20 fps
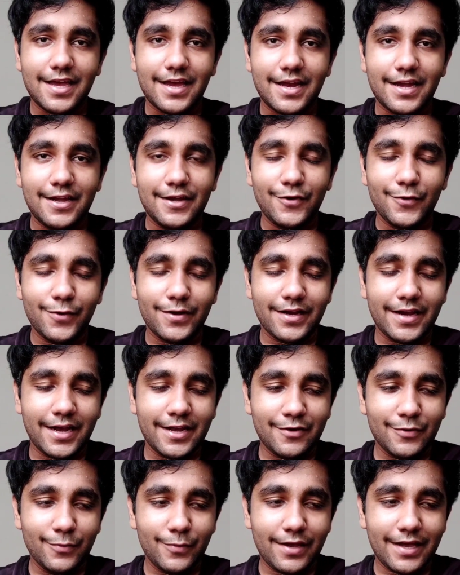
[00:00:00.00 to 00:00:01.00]
and you will
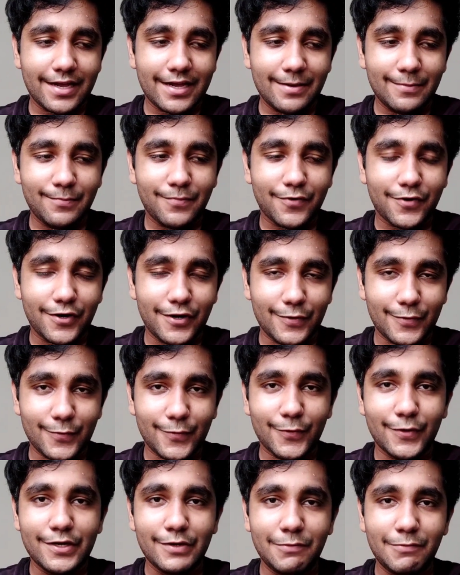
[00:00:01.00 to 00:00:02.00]
get to wake up on your
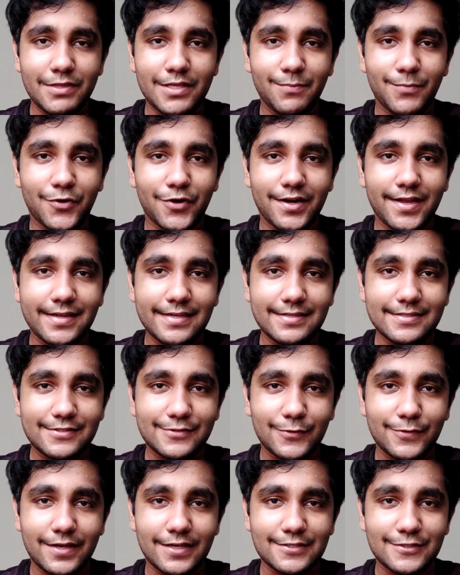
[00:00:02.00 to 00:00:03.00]
own in the morning.
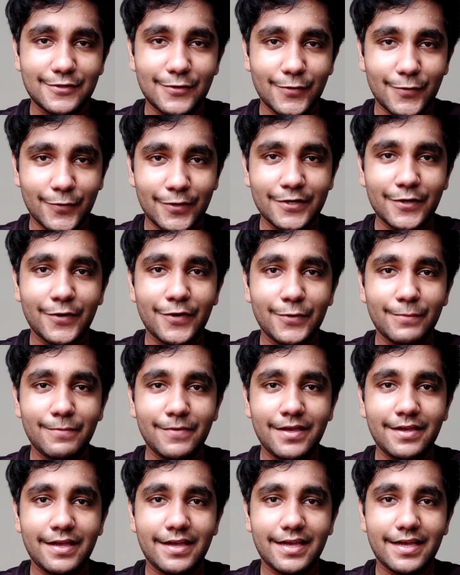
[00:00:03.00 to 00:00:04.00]
So there's no one going to
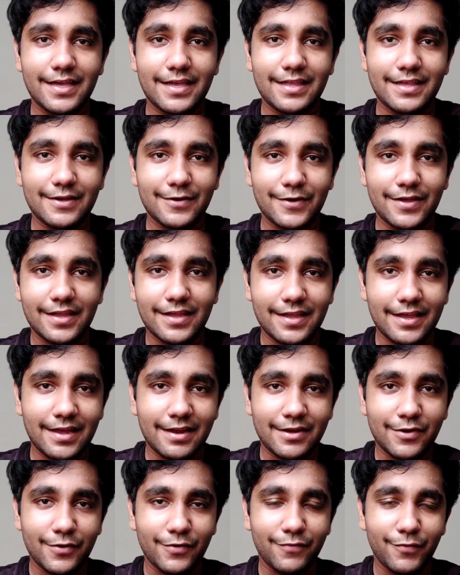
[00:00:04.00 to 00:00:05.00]
be
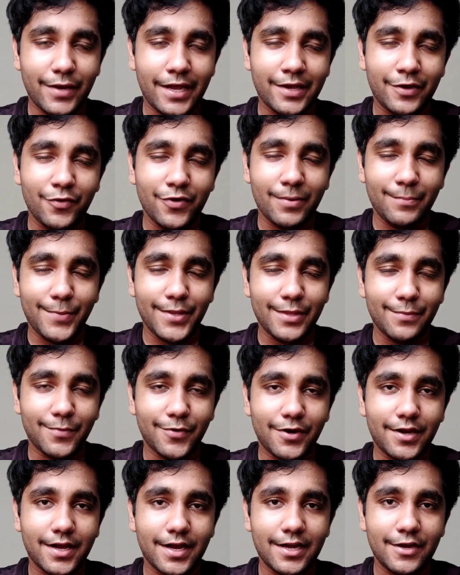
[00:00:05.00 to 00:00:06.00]
here to wake you up in the
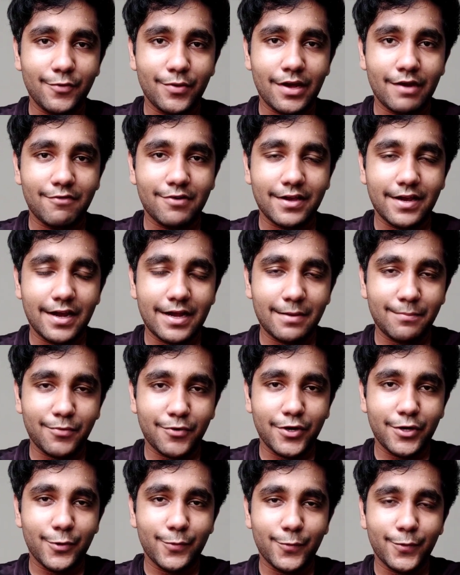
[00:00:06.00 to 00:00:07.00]
morning, and you have to get up
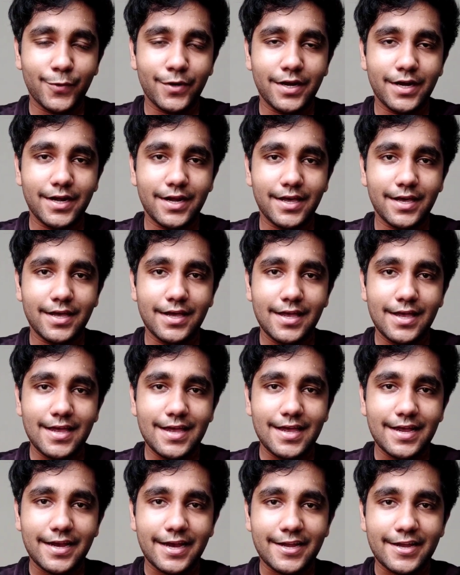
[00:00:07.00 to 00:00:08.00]
on your own and
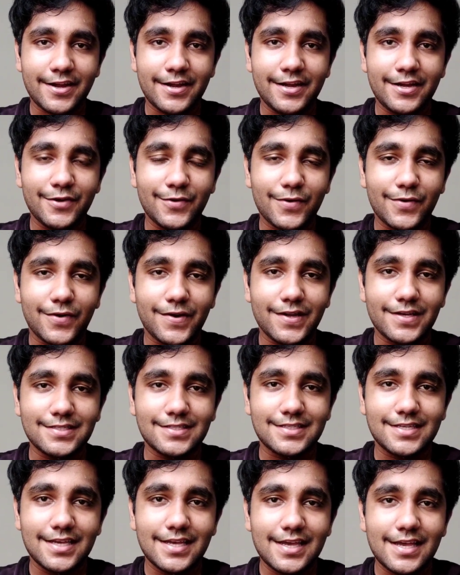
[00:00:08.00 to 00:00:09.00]
get ready to
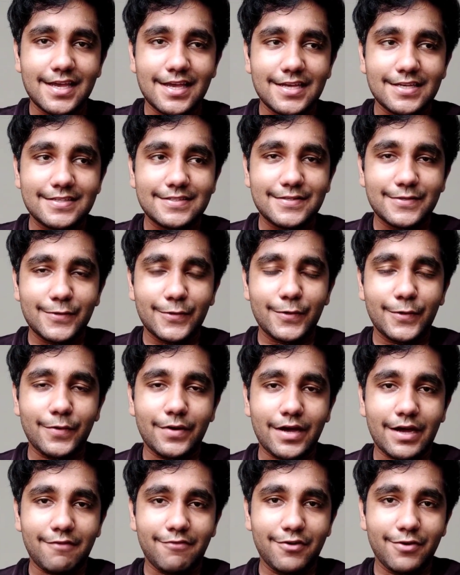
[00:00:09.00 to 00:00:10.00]
college. So you
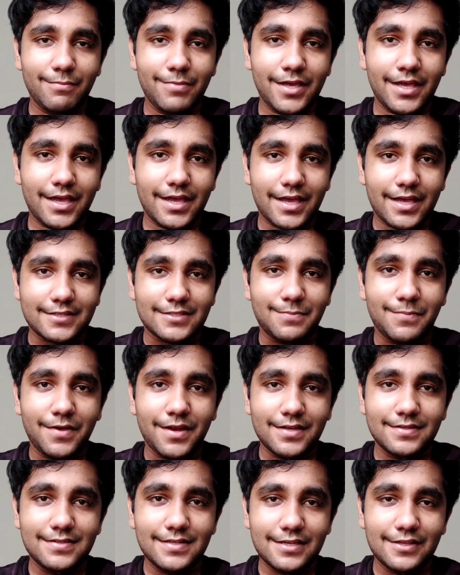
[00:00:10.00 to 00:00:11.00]
have to be
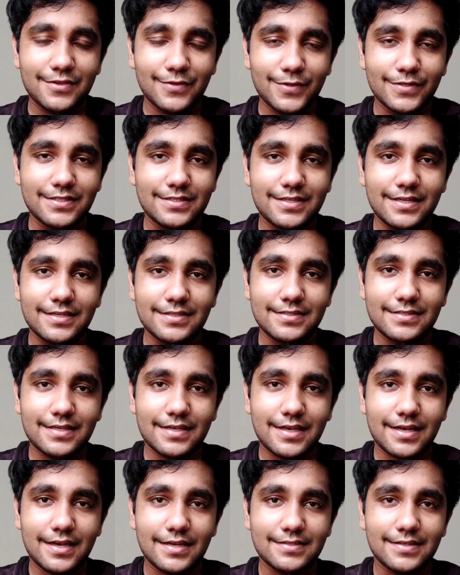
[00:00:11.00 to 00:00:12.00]
experiencing those
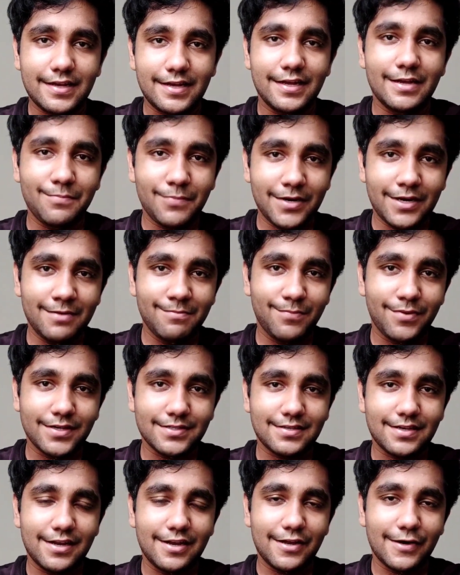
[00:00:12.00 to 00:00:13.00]
things as an independent
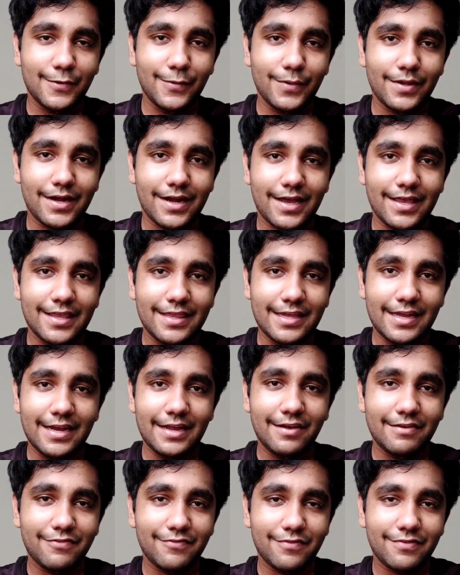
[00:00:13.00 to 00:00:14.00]
person now rather than
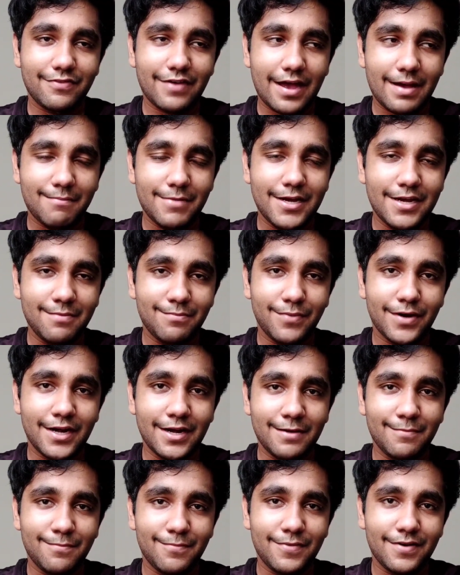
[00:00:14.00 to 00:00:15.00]
a family
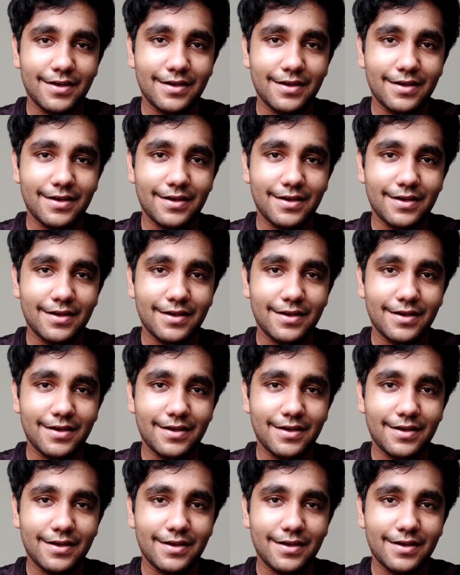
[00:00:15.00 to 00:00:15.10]
dependent